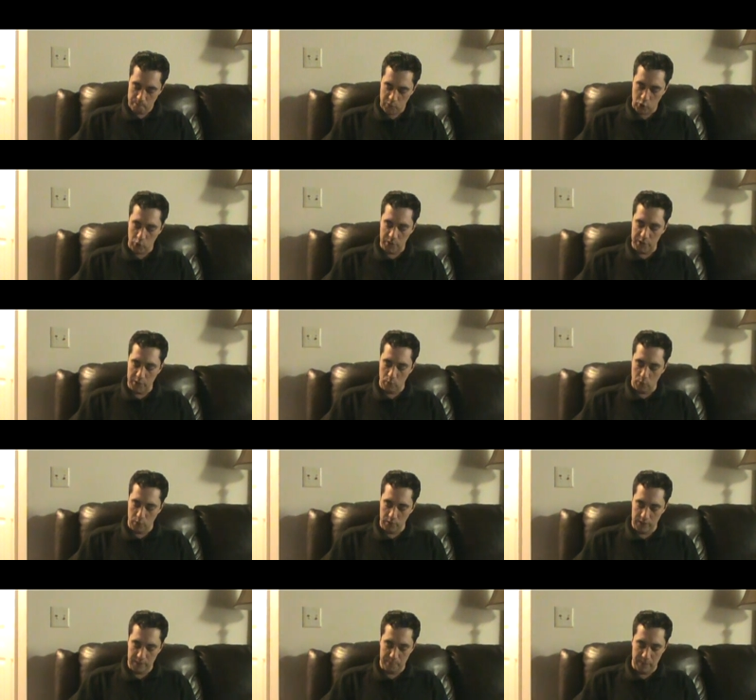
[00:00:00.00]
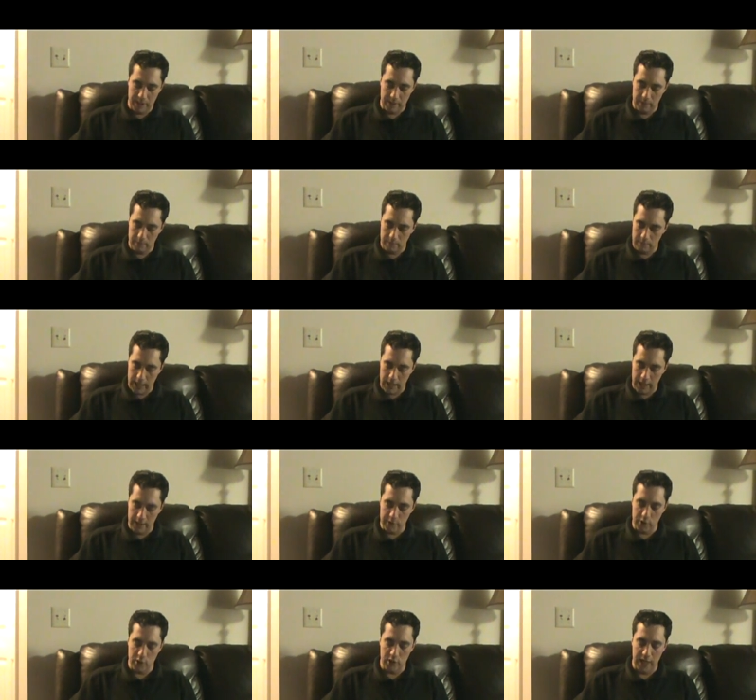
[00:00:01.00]
The Christian world has been in
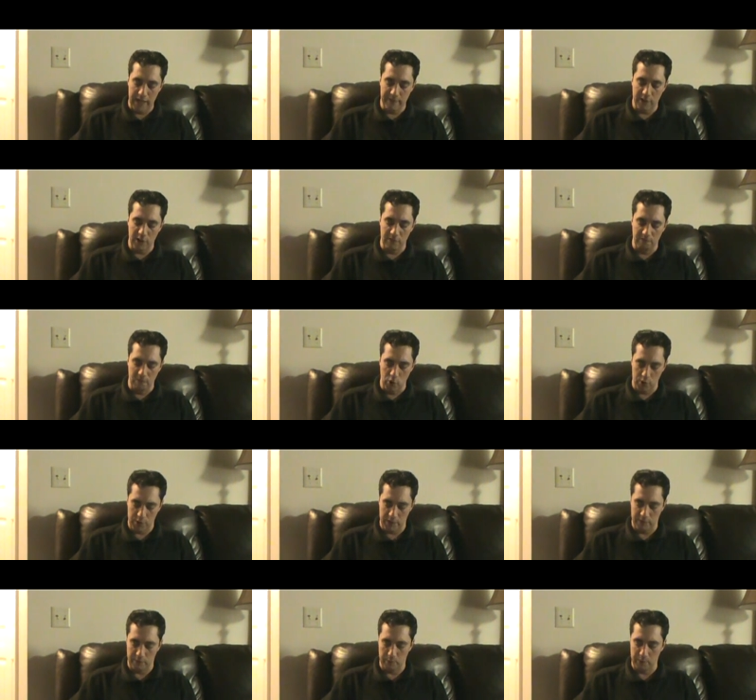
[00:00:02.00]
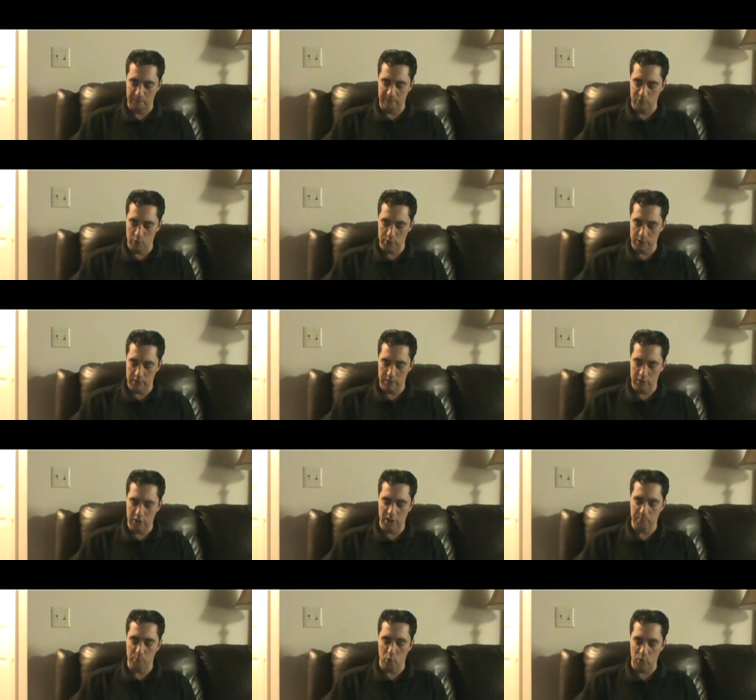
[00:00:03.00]
a state of convulsion from the first to
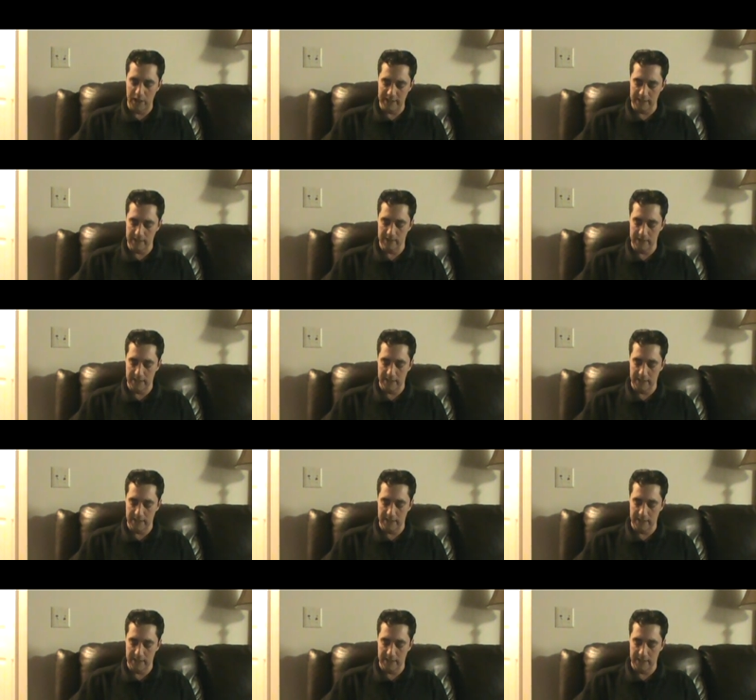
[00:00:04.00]
the present